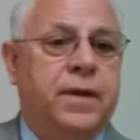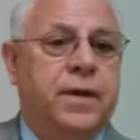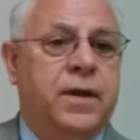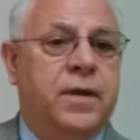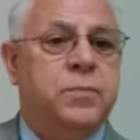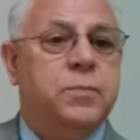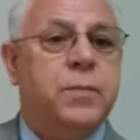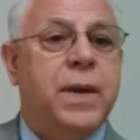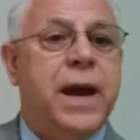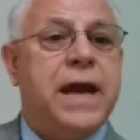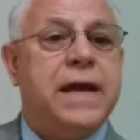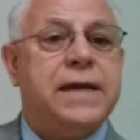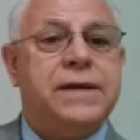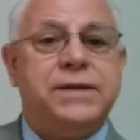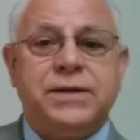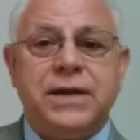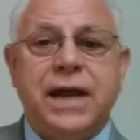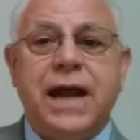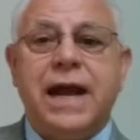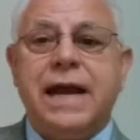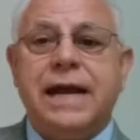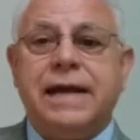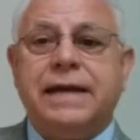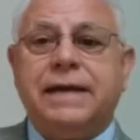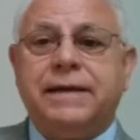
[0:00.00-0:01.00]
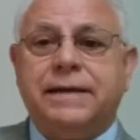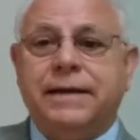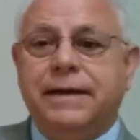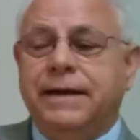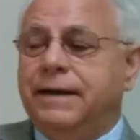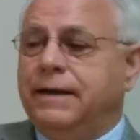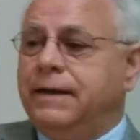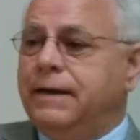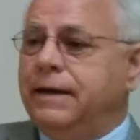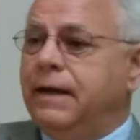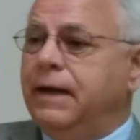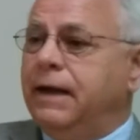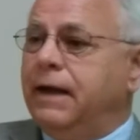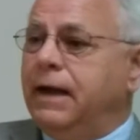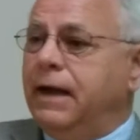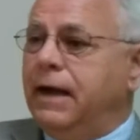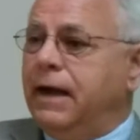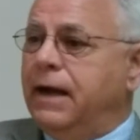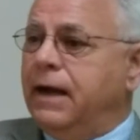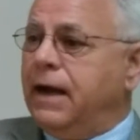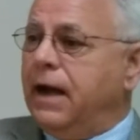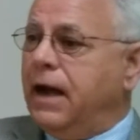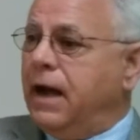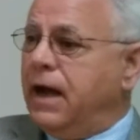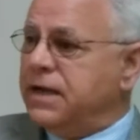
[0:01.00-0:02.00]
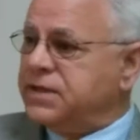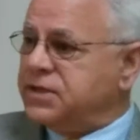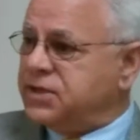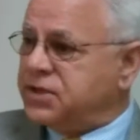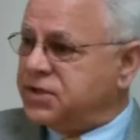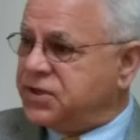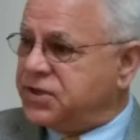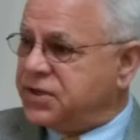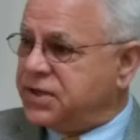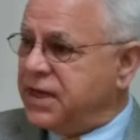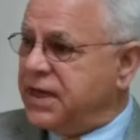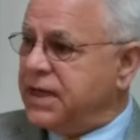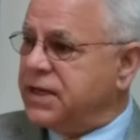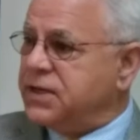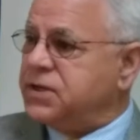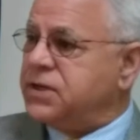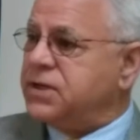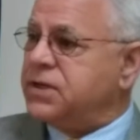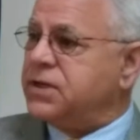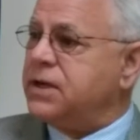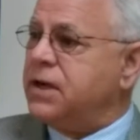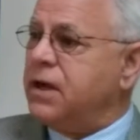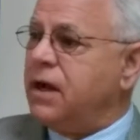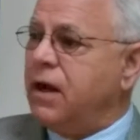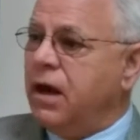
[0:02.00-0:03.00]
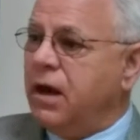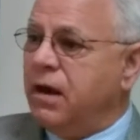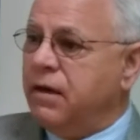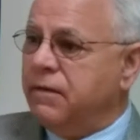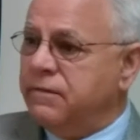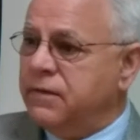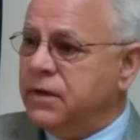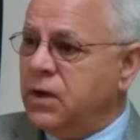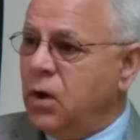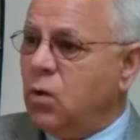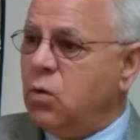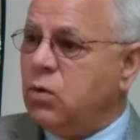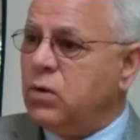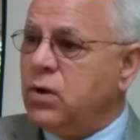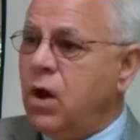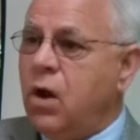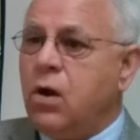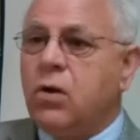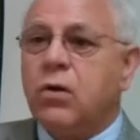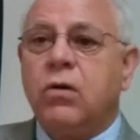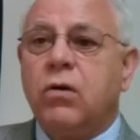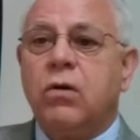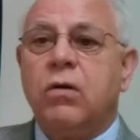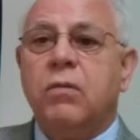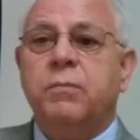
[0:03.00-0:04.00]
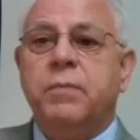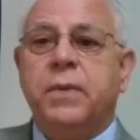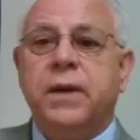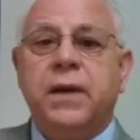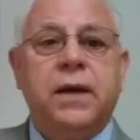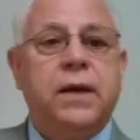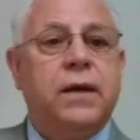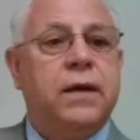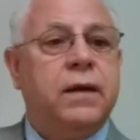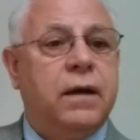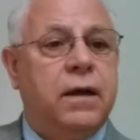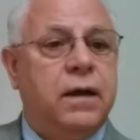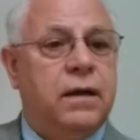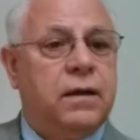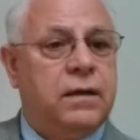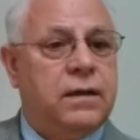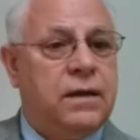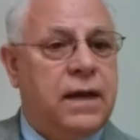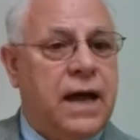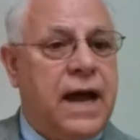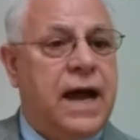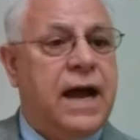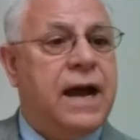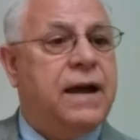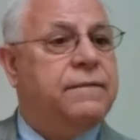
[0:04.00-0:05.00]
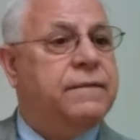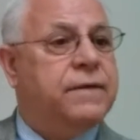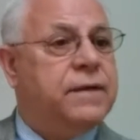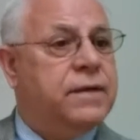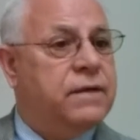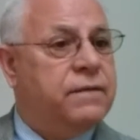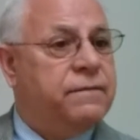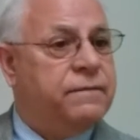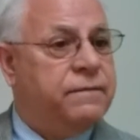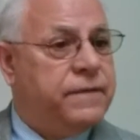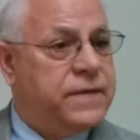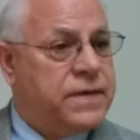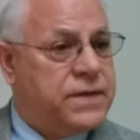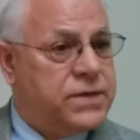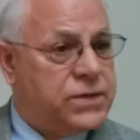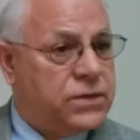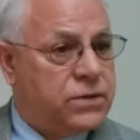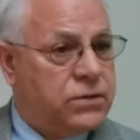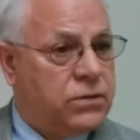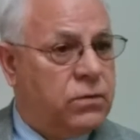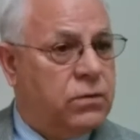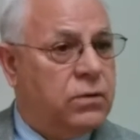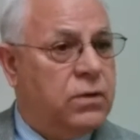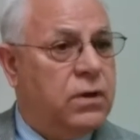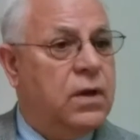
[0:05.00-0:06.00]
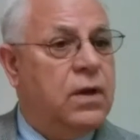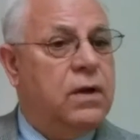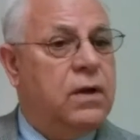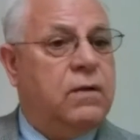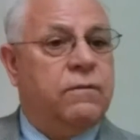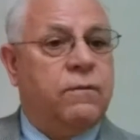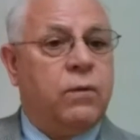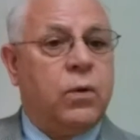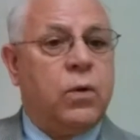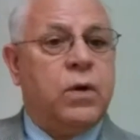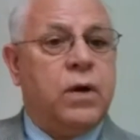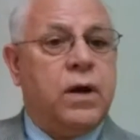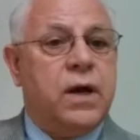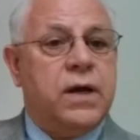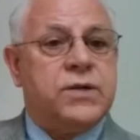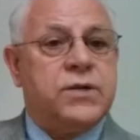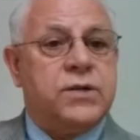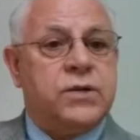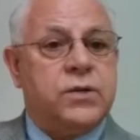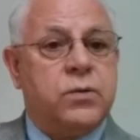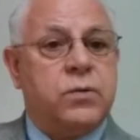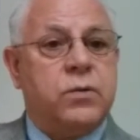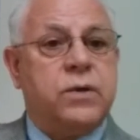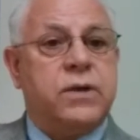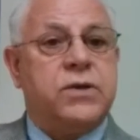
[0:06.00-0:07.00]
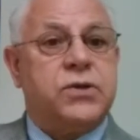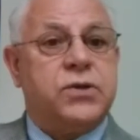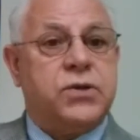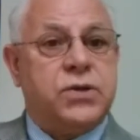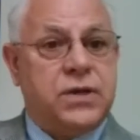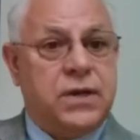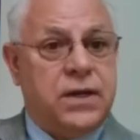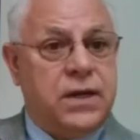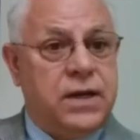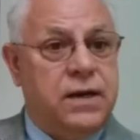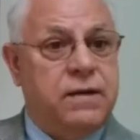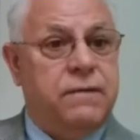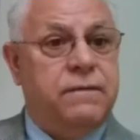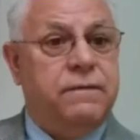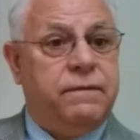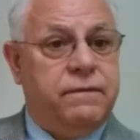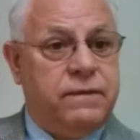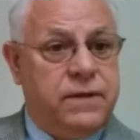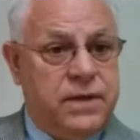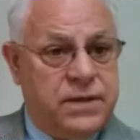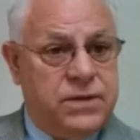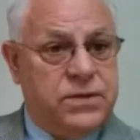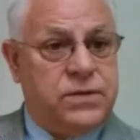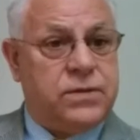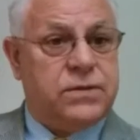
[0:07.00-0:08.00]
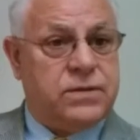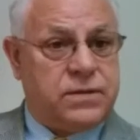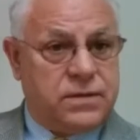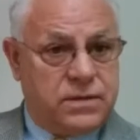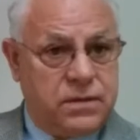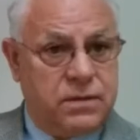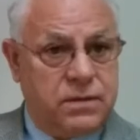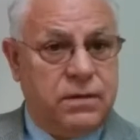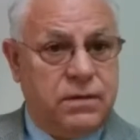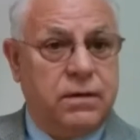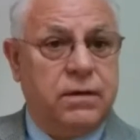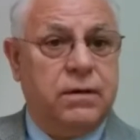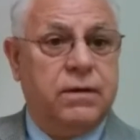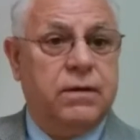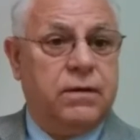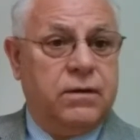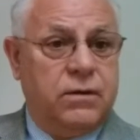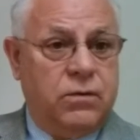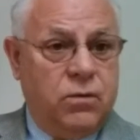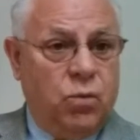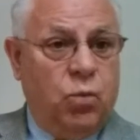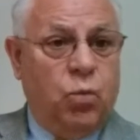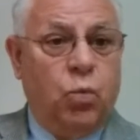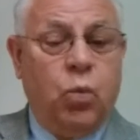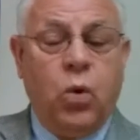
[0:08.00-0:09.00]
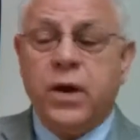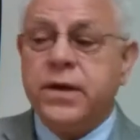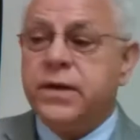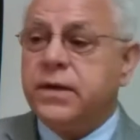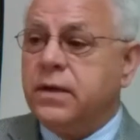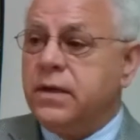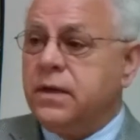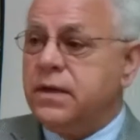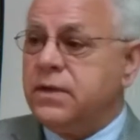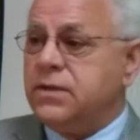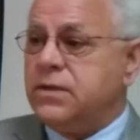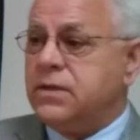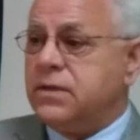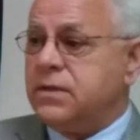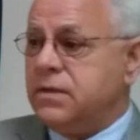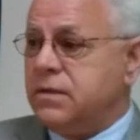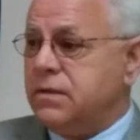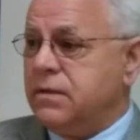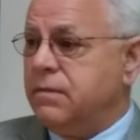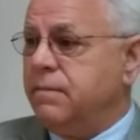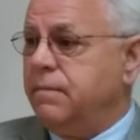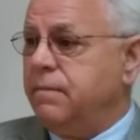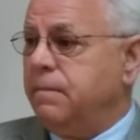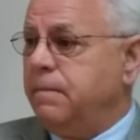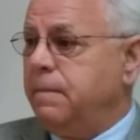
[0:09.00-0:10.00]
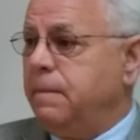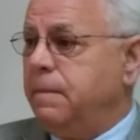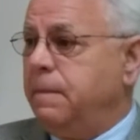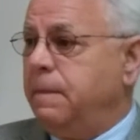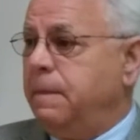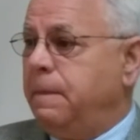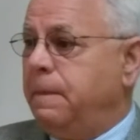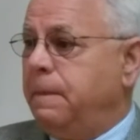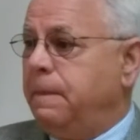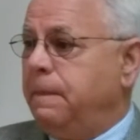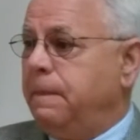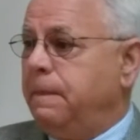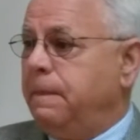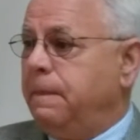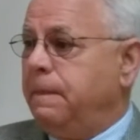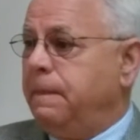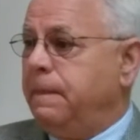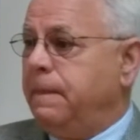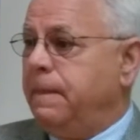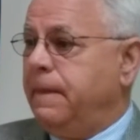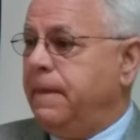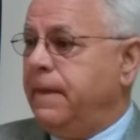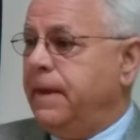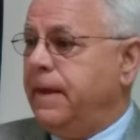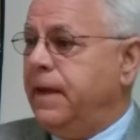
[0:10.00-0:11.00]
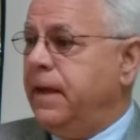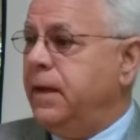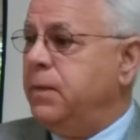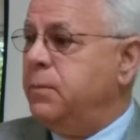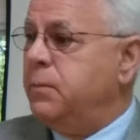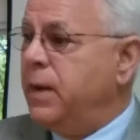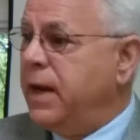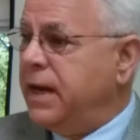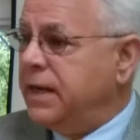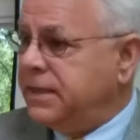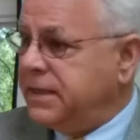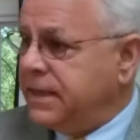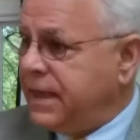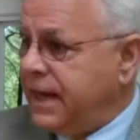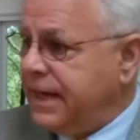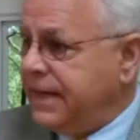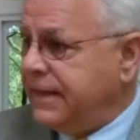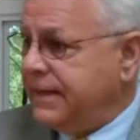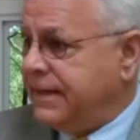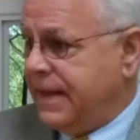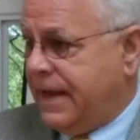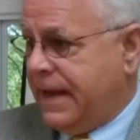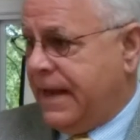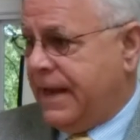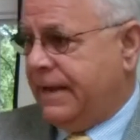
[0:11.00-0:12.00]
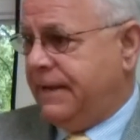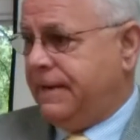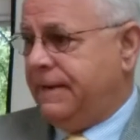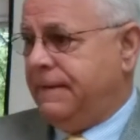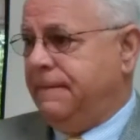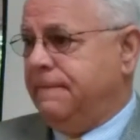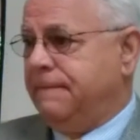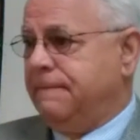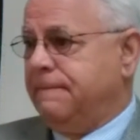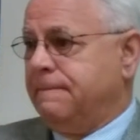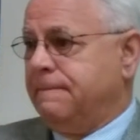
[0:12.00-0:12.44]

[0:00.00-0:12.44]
it may take a sense of no longer being alive in the physical for us to achieve this oneness. It may take that.